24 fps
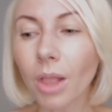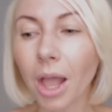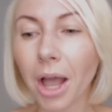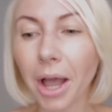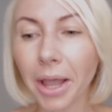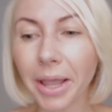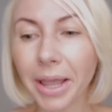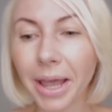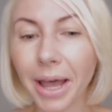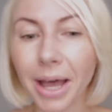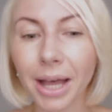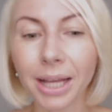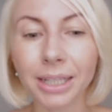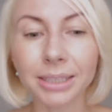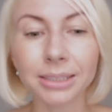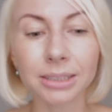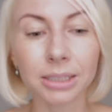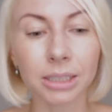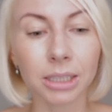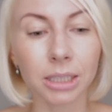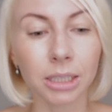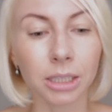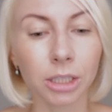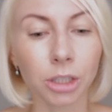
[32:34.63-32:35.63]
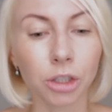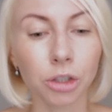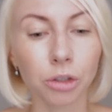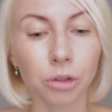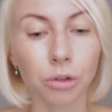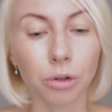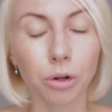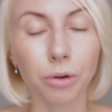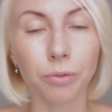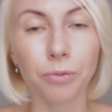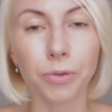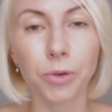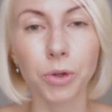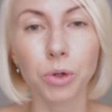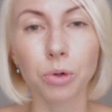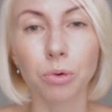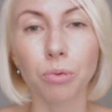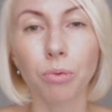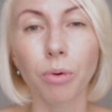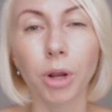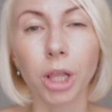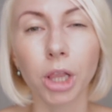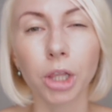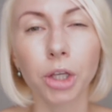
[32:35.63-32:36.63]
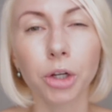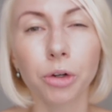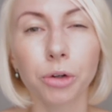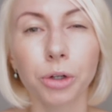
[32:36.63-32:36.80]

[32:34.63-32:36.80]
I had you know, a few really